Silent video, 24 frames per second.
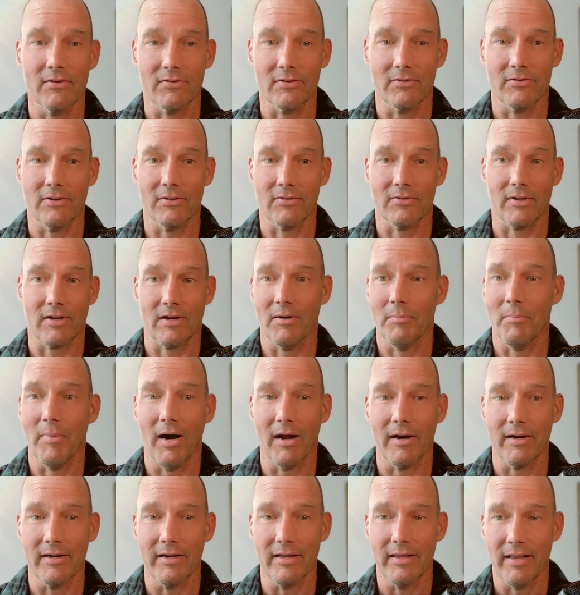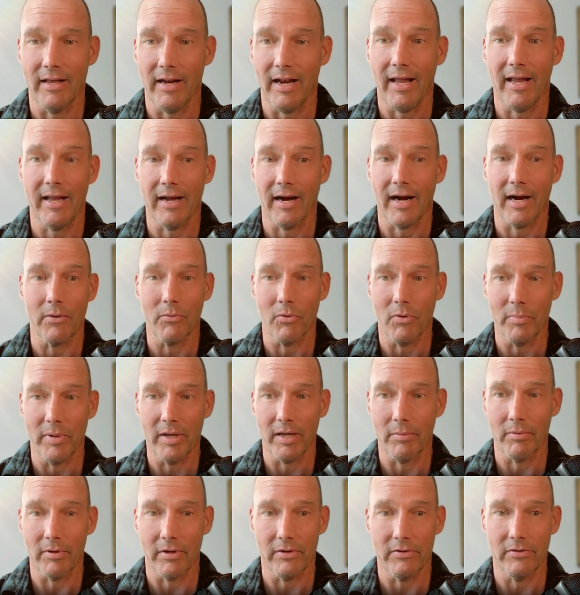just a commodity that AI will be
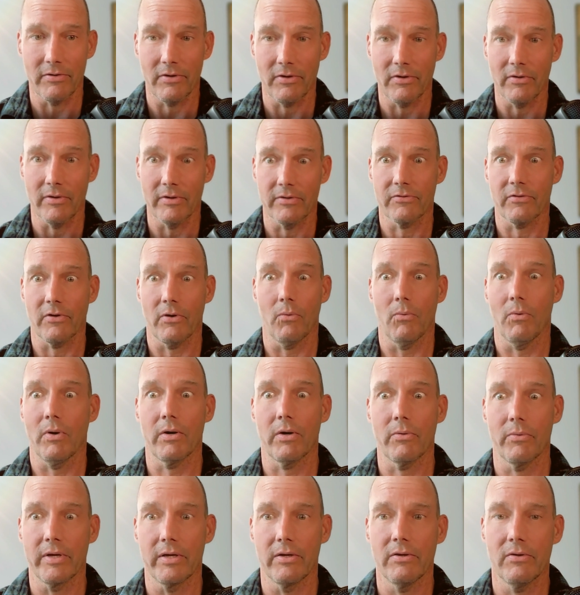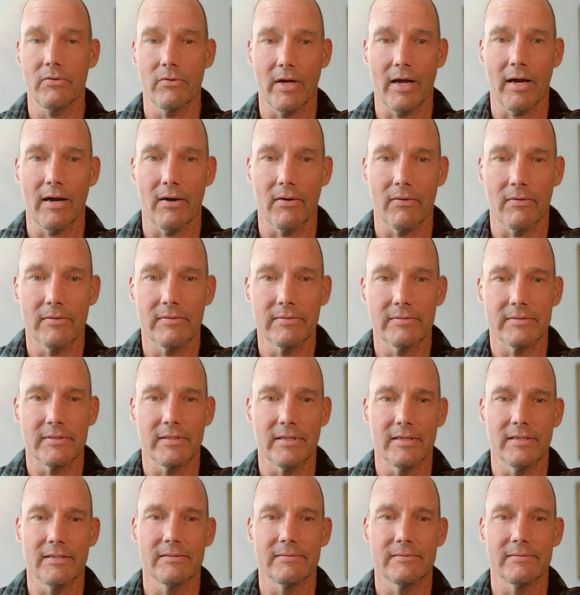able to do. And so what do we do now? Yeah.